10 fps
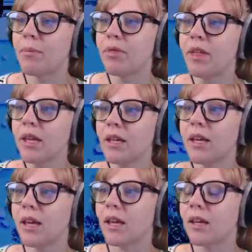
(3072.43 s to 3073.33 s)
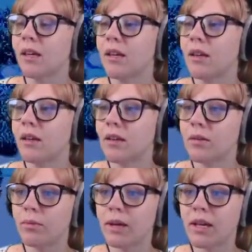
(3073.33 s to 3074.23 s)
but I'm thinking
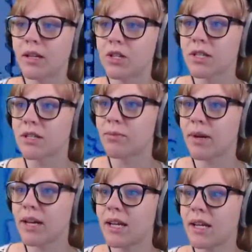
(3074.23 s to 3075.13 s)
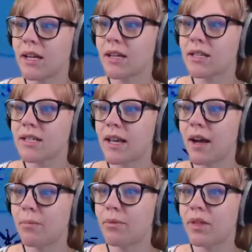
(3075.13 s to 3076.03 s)
we can just reset
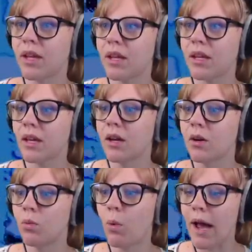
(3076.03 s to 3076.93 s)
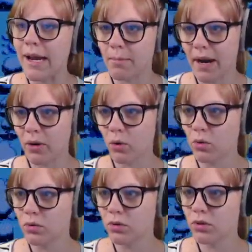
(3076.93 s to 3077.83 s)
up the wine
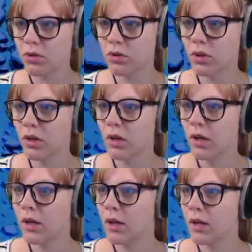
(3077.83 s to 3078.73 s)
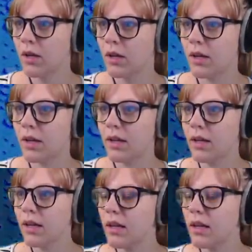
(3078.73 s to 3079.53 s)
barrels in